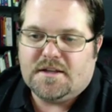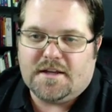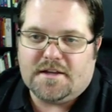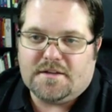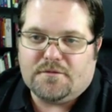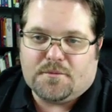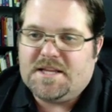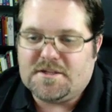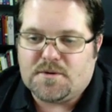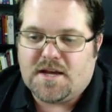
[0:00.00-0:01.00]
And for me,
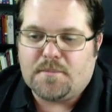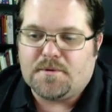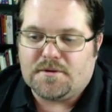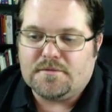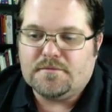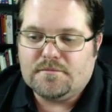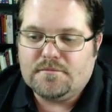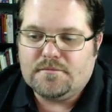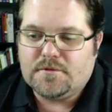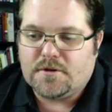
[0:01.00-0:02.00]
that's what happened.
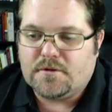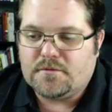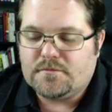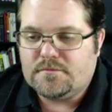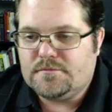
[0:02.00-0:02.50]
So,